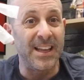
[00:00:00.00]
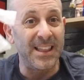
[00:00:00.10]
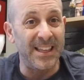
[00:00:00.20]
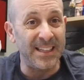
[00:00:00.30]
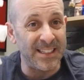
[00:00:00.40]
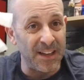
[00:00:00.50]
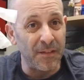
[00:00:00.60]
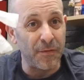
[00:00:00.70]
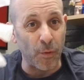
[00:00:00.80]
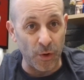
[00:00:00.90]
This,
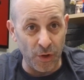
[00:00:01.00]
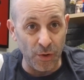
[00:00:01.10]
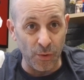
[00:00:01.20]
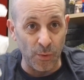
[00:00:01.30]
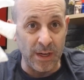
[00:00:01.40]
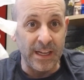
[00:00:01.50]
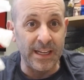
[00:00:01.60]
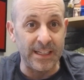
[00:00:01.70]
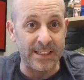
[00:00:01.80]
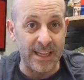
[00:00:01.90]
for you,
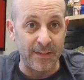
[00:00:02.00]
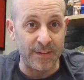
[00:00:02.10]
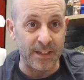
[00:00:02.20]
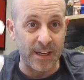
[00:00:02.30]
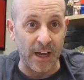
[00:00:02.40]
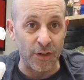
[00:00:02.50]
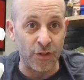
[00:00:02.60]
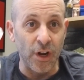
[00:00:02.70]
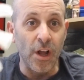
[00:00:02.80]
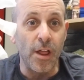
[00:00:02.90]
is safe to touch.
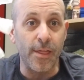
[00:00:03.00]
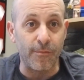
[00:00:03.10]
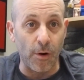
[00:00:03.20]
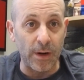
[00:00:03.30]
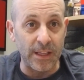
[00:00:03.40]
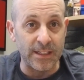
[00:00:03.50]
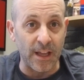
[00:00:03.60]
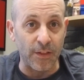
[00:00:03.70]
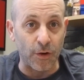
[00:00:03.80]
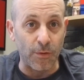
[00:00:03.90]
Throwing this
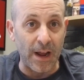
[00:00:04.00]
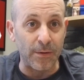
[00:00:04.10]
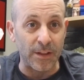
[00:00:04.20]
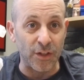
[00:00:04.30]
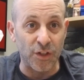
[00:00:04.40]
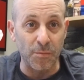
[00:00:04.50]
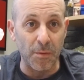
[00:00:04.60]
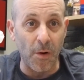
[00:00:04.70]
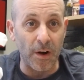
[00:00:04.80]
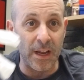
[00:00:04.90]
on the ground at the
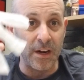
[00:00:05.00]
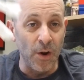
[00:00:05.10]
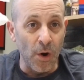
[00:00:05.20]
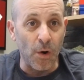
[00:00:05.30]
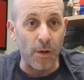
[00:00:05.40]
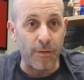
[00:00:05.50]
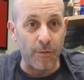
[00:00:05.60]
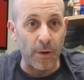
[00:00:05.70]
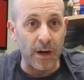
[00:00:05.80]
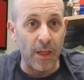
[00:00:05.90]
supermarket or
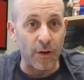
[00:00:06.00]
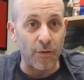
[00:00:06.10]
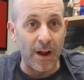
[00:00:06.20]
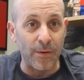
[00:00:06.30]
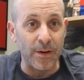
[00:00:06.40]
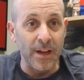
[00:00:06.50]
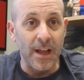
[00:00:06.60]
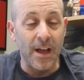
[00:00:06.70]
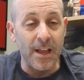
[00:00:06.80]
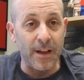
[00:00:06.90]
throwing it on the ground
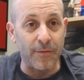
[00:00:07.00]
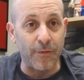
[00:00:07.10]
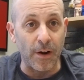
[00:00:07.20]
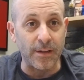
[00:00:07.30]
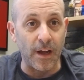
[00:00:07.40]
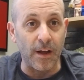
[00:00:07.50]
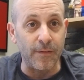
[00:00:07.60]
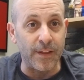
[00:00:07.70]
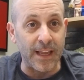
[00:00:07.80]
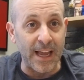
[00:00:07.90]
in front
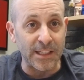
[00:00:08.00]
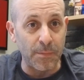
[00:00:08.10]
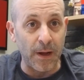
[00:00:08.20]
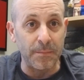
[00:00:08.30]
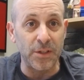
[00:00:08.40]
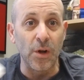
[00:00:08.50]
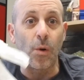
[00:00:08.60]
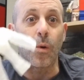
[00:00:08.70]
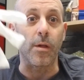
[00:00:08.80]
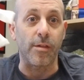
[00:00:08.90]
of the gas pumps
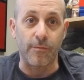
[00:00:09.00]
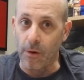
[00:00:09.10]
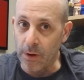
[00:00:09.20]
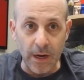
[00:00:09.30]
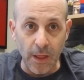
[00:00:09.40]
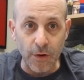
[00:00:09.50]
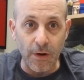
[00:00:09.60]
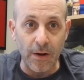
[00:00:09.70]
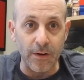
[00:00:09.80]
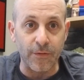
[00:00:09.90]
or throwing it on the
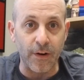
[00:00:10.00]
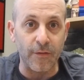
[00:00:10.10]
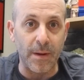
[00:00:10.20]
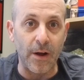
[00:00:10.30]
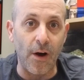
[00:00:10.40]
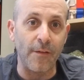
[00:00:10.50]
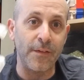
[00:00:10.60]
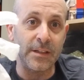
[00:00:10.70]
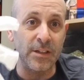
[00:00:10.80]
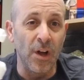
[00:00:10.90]
ground in front of my
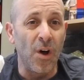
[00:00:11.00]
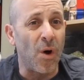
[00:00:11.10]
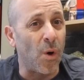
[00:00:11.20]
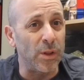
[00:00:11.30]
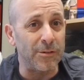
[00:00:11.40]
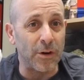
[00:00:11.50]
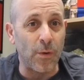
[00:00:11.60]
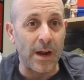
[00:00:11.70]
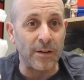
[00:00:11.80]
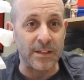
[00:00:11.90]
office only
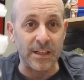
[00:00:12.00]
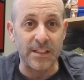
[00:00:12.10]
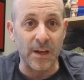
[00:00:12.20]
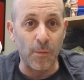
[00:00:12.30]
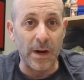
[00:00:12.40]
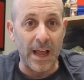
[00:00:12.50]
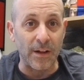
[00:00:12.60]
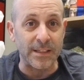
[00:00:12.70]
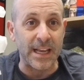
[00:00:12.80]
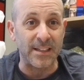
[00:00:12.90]
requires that someone
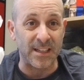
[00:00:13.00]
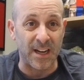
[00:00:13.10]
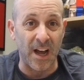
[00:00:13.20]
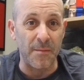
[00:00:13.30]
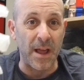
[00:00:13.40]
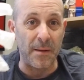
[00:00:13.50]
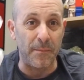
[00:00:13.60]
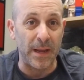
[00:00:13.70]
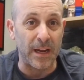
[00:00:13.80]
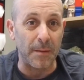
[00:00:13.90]
else has to come and
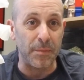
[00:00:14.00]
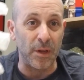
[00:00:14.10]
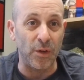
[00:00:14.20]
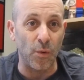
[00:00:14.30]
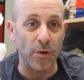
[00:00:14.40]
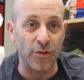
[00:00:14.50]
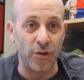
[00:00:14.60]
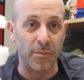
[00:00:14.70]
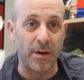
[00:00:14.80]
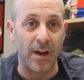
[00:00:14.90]
pick up your
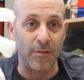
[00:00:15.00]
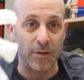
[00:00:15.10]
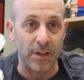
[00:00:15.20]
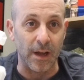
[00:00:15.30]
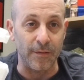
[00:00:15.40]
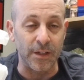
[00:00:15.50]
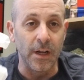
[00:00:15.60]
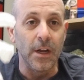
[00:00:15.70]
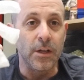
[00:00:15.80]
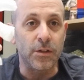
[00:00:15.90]
germ-covered gloves.
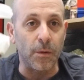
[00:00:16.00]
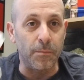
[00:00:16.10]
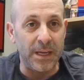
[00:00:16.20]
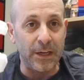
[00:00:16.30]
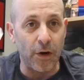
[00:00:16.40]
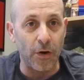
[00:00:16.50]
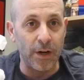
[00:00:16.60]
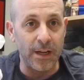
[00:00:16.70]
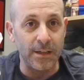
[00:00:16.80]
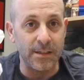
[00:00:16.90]
So be
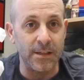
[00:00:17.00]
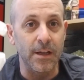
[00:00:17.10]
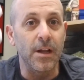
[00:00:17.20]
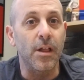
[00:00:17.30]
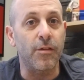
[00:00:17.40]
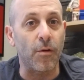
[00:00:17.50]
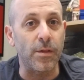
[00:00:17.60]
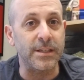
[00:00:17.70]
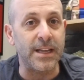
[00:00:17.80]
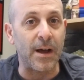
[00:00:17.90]
courteous, throw
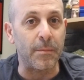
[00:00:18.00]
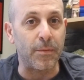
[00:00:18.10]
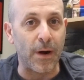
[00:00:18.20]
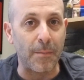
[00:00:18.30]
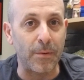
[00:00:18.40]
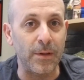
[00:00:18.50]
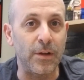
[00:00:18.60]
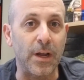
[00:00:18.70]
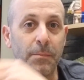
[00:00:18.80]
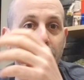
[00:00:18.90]
this out properly. You
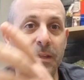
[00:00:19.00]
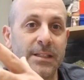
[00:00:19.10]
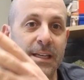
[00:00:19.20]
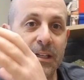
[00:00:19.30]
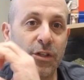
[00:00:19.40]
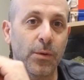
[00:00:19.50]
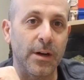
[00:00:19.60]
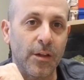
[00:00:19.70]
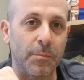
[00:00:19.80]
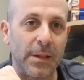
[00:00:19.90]
can put this into
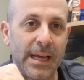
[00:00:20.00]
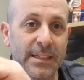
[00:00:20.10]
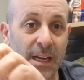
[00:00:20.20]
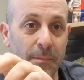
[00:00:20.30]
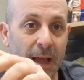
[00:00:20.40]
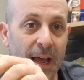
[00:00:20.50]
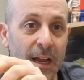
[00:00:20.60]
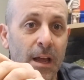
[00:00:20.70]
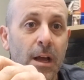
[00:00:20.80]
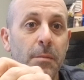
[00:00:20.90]
another plastic
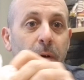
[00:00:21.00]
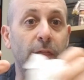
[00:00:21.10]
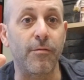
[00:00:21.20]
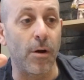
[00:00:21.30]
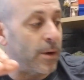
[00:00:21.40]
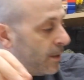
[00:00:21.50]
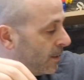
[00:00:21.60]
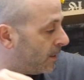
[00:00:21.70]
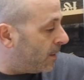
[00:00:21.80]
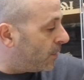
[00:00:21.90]
bag, but throw it
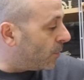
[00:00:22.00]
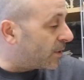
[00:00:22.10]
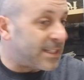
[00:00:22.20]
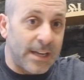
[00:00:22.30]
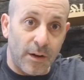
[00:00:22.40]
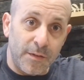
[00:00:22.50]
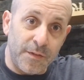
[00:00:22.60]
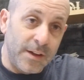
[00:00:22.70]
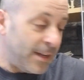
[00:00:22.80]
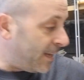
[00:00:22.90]
yourself
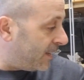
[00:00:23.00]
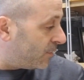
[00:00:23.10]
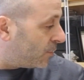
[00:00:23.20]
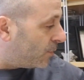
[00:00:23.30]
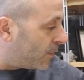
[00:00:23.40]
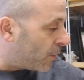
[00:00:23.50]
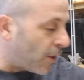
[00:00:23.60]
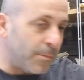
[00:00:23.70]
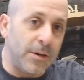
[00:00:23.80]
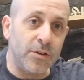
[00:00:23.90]
into the
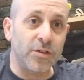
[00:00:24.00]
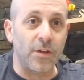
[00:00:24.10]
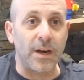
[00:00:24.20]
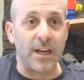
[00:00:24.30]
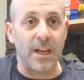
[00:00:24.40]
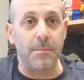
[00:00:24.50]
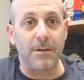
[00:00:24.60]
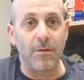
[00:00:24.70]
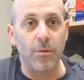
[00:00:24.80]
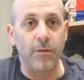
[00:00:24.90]
garbage so that it can be
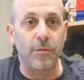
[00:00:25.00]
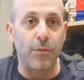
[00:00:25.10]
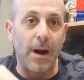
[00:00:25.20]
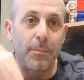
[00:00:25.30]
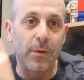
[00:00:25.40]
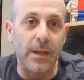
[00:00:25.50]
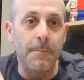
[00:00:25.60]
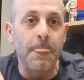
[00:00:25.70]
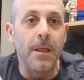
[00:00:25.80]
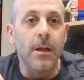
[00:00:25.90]
removed
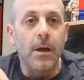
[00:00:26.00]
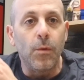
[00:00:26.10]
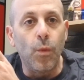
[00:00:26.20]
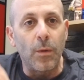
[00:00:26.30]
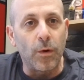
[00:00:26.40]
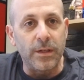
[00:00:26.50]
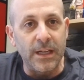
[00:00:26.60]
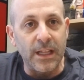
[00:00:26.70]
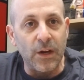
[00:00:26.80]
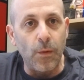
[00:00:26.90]
properly. When we're
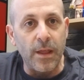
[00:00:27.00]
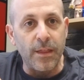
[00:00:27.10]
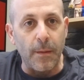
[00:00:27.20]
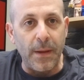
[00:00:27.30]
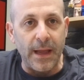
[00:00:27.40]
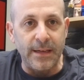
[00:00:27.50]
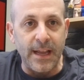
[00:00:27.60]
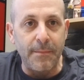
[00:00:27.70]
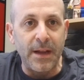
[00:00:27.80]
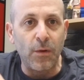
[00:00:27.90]
dealing with a
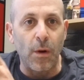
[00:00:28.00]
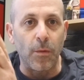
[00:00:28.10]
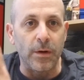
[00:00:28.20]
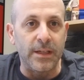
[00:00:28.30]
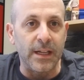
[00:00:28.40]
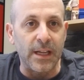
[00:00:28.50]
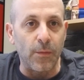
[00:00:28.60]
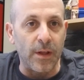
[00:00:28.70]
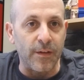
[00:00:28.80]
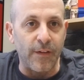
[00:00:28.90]
pandemic, when we're dealing
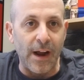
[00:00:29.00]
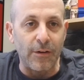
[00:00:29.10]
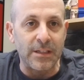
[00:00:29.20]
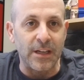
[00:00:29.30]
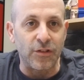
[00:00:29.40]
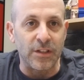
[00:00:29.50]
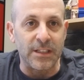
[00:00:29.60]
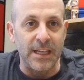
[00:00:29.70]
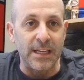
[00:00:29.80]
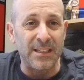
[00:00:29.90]
with a virus such as
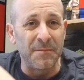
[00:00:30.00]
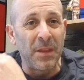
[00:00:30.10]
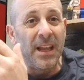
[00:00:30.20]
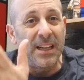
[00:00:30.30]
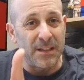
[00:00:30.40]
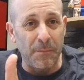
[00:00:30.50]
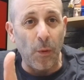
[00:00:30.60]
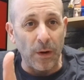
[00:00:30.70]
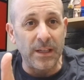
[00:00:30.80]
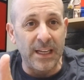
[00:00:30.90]
this, it's
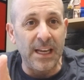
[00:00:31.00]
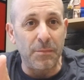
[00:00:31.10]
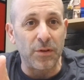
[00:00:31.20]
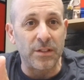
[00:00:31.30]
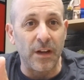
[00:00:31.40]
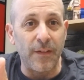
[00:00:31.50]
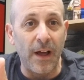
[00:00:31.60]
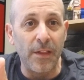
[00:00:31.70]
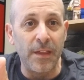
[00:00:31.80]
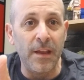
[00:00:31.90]
important to keep yourself
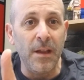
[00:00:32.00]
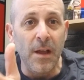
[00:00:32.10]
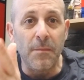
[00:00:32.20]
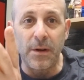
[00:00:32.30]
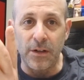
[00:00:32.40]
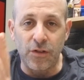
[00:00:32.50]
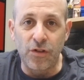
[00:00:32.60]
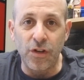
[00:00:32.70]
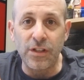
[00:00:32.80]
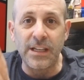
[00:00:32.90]
healthy, but it's
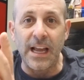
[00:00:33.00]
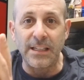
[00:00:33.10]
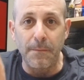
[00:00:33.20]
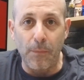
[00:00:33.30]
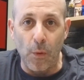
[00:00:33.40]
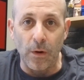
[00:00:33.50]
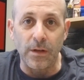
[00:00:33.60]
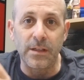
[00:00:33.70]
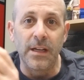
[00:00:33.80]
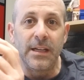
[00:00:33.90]
just as
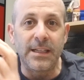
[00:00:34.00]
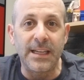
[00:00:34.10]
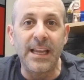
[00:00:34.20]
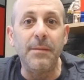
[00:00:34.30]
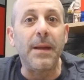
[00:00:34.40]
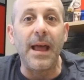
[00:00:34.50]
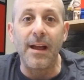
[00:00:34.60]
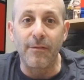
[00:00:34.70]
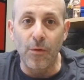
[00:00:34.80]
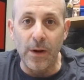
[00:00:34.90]
important to keep
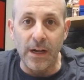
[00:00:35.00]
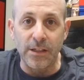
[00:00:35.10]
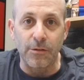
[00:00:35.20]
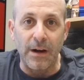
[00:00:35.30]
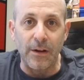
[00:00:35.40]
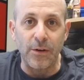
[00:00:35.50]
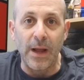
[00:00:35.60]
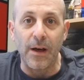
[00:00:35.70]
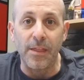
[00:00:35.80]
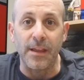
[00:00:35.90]
everyone else around you
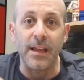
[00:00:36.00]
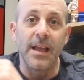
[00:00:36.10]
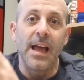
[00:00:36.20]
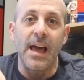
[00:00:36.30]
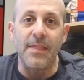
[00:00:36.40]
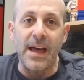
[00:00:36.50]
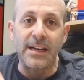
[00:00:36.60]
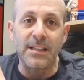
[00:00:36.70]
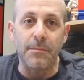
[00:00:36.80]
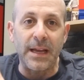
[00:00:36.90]
healthy. And that's
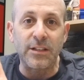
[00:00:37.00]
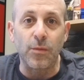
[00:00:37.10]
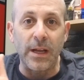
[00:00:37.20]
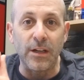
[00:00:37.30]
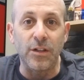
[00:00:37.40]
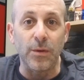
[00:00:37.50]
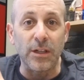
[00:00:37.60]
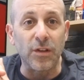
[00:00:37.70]
the best way to do it.